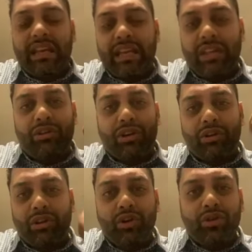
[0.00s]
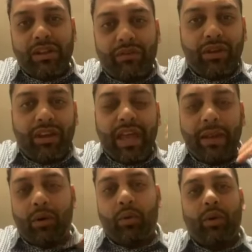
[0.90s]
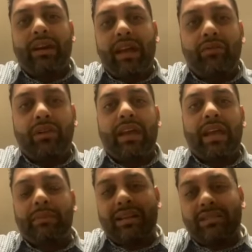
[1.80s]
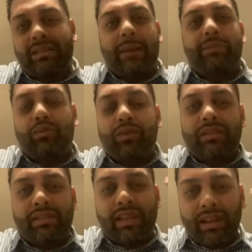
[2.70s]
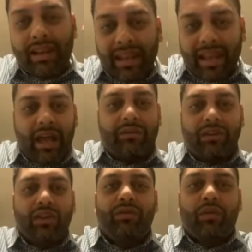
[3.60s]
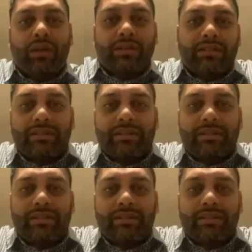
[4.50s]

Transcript: either you lose every game or win every game, it's time to reset and have a new voice.